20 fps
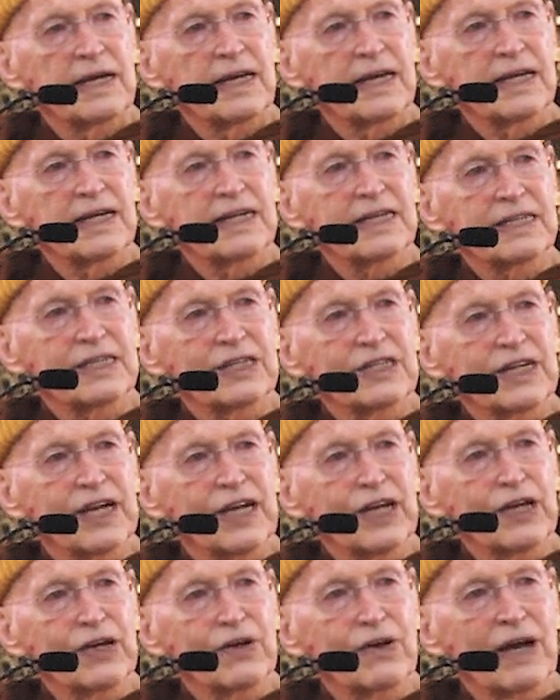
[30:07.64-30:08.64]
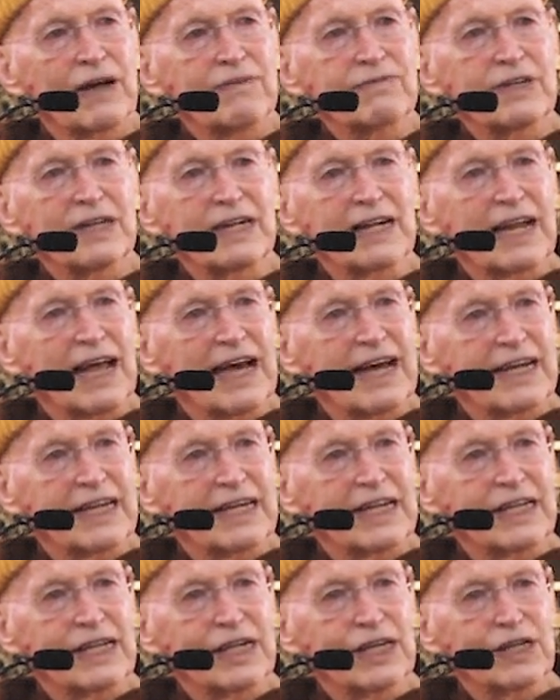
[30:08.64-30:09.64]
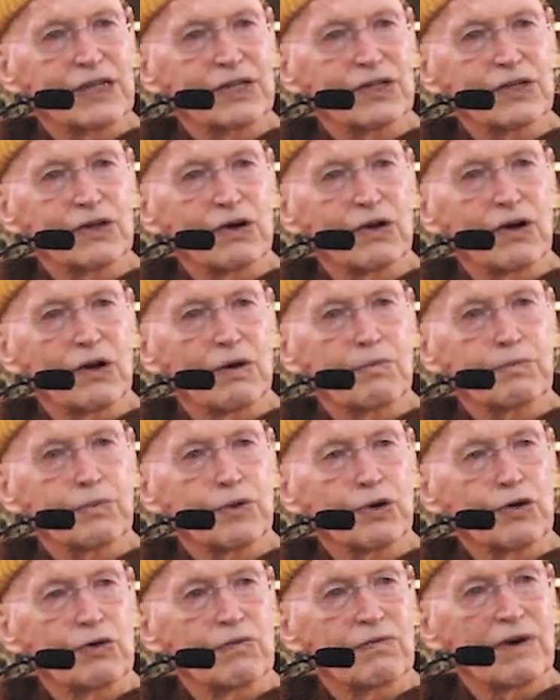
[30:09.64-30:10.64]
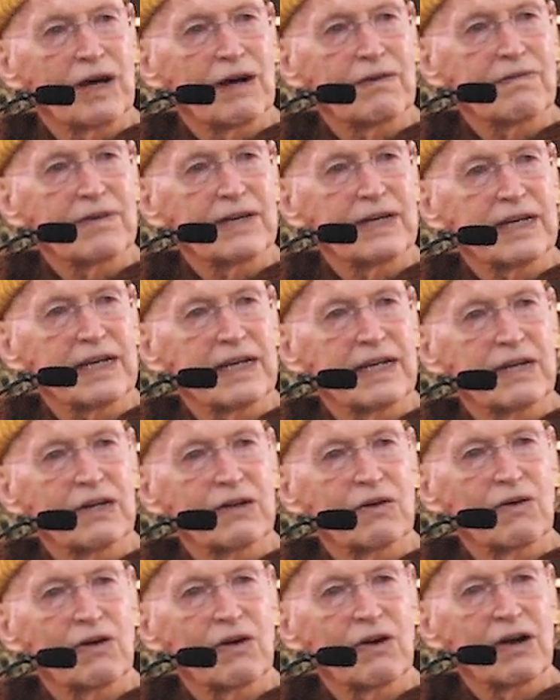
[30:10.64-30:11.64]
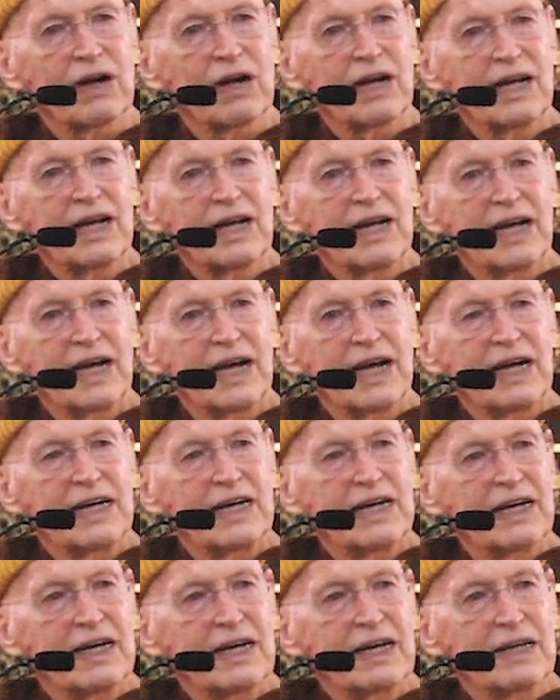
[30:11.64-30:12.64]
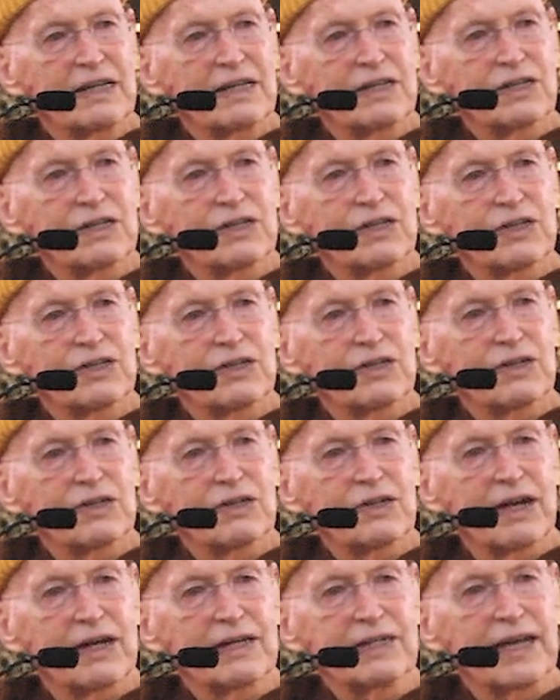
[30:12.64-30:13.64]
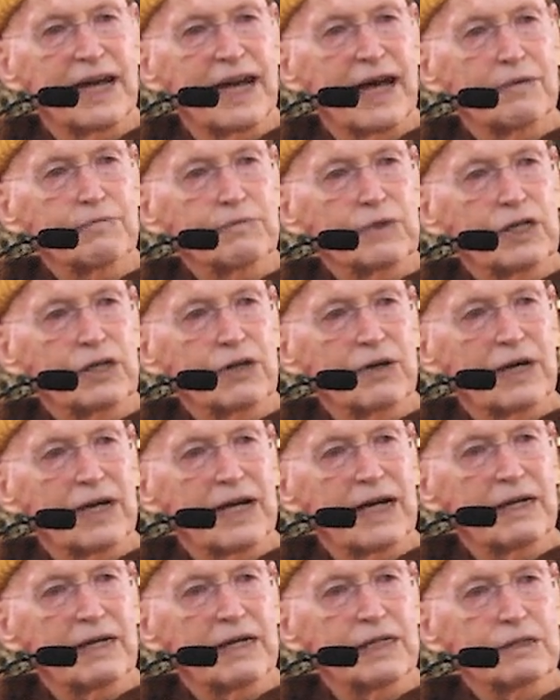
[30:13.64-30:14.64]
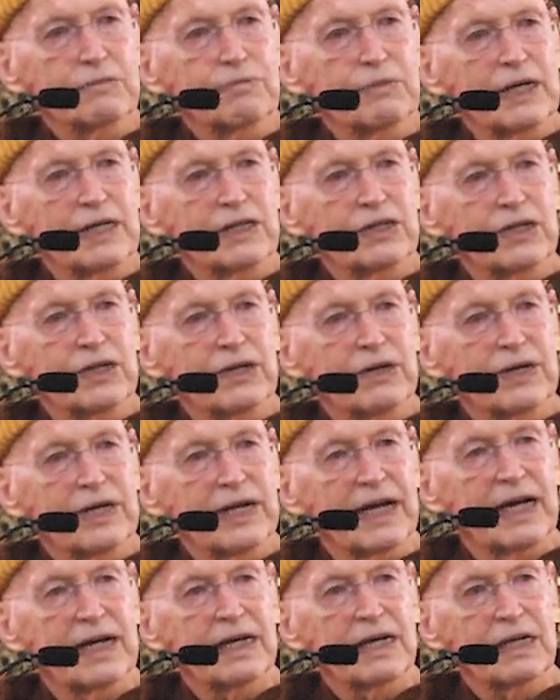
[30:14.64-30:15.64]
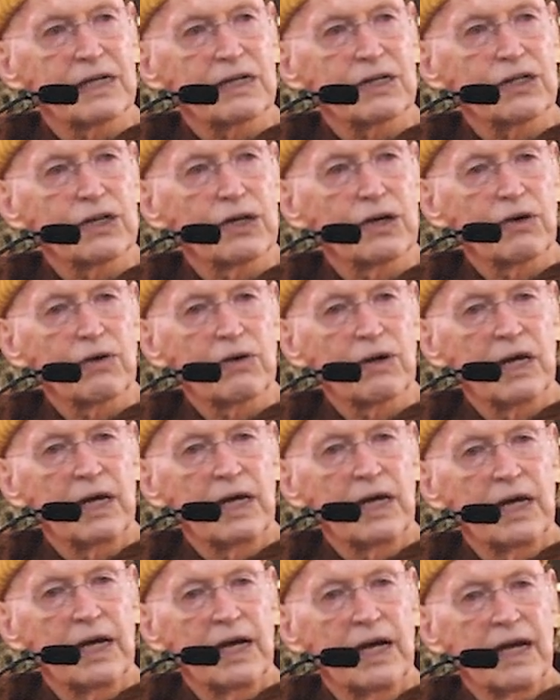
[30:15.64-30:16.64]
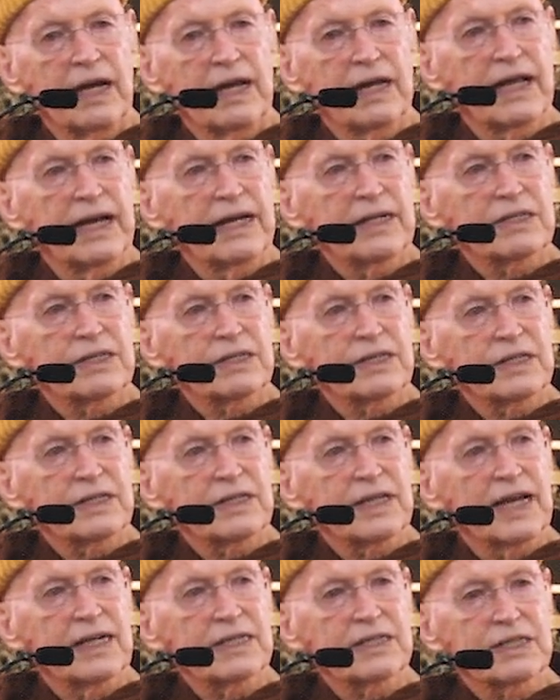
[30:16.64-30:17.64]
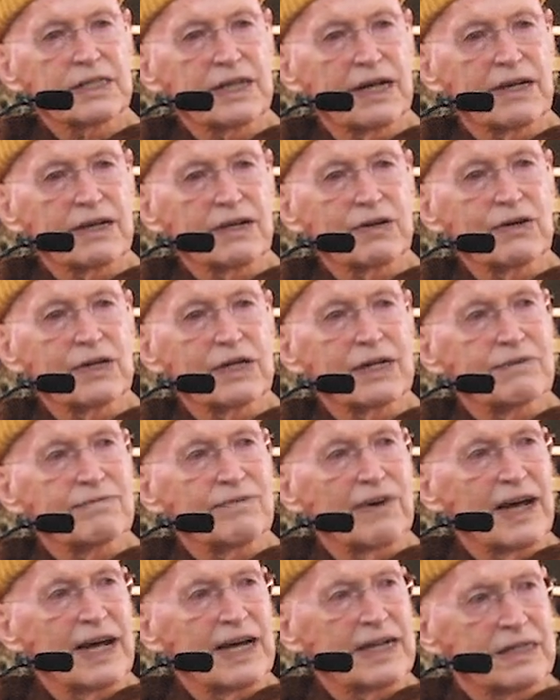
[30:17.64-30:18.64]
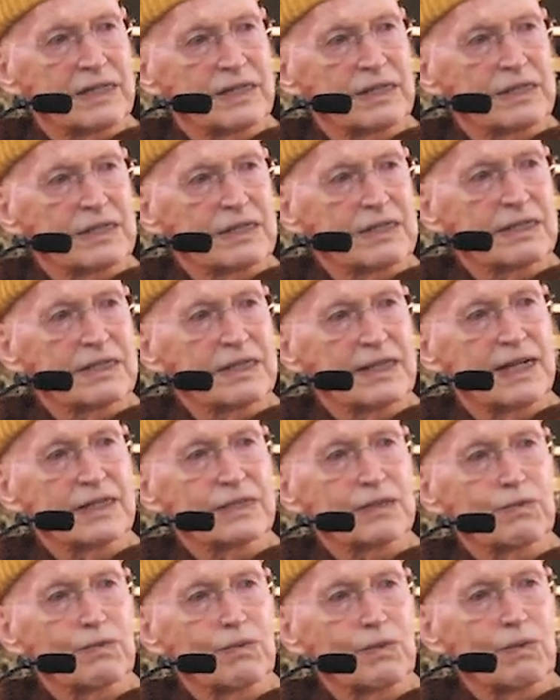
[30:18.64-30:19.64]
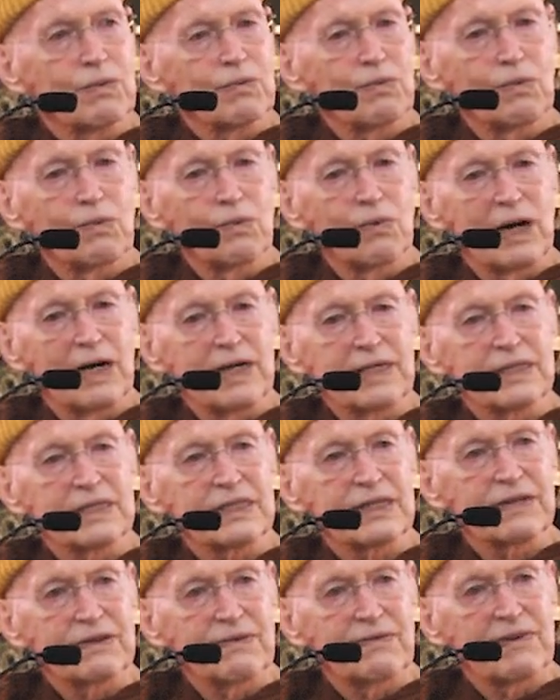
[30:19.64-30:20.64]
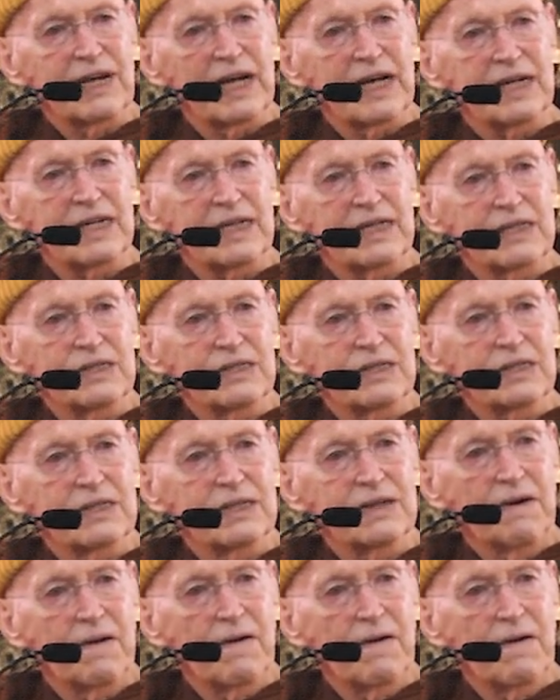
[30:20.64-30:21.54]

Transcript: He didn't say you have to like this or approve of it or just adapt to it as best you can. So that's good advice. That's wise advice.